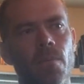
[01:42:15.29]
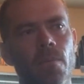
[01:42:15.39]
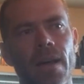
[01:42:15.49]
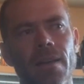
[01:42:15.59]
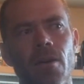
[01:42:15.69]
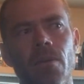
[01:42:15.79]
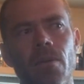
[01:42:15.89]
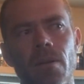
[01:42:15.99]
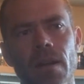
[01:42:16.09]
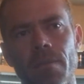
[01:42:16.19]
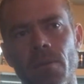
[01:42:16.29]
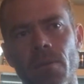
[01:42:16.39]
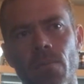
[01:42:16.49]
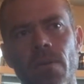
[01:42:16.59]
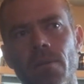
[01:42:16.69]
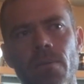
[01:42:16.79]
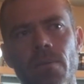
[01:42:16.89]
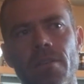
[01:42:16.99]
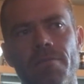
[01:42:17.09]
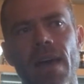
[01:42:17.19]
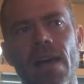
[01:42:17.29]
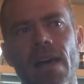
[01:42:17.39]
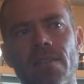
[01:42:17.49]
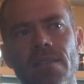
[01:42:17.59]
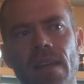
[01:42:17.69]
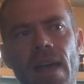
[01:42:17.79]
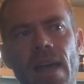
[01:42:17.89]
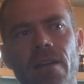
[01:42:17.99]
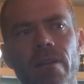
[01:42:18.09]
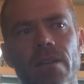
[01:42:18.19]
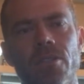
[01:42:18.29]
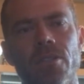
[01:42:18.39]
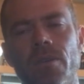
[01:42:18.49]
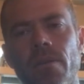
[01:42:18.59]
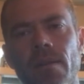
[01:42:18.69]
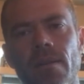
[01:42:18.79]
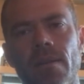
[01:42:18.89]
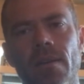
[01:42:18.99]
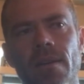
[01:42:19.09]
well, I can go learn how to be really, really fast and accurate at shooting,